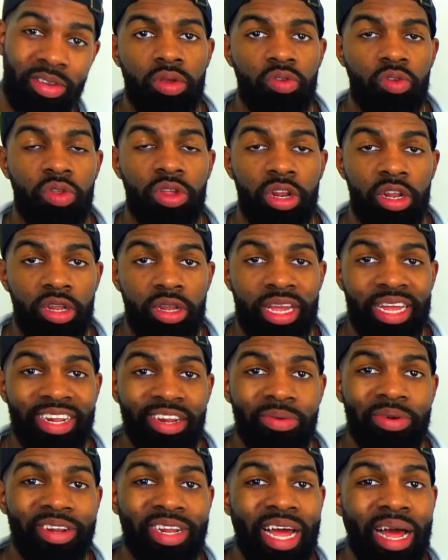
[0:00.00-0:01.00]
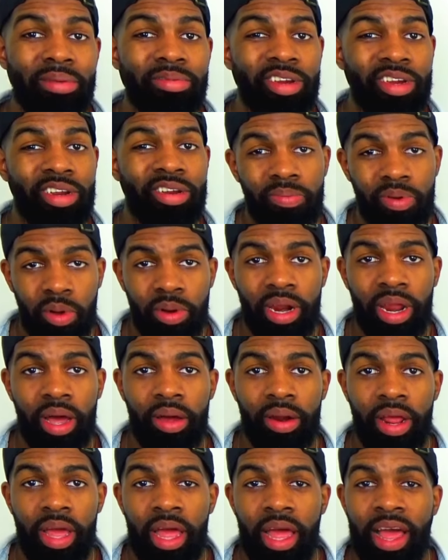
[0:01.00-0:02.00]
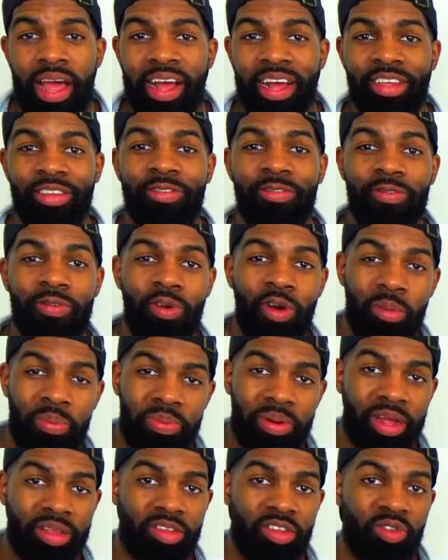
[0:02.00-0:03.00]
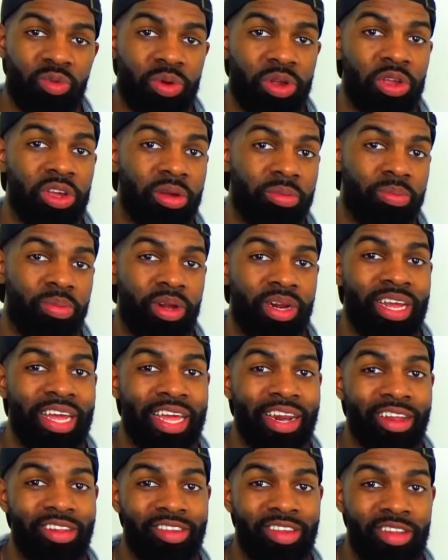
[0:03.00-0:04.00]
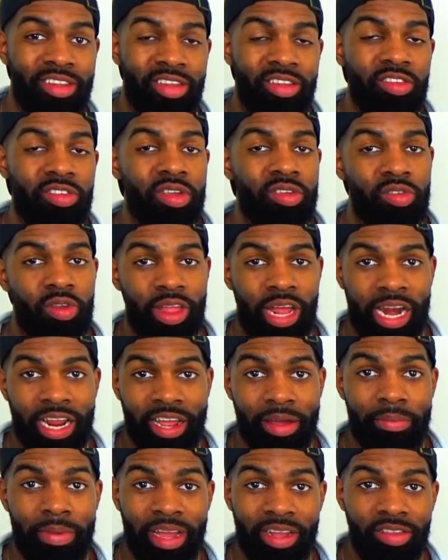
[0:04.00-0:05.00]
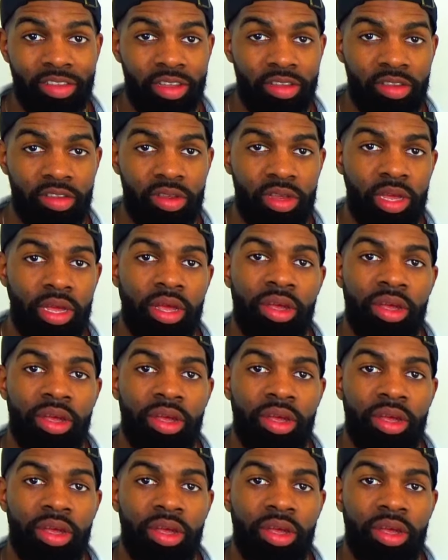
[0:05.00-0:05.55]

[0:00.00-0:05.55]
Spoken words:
So the indirect object pronoun has 4 places where you can put it in a sentence so that it can make sense.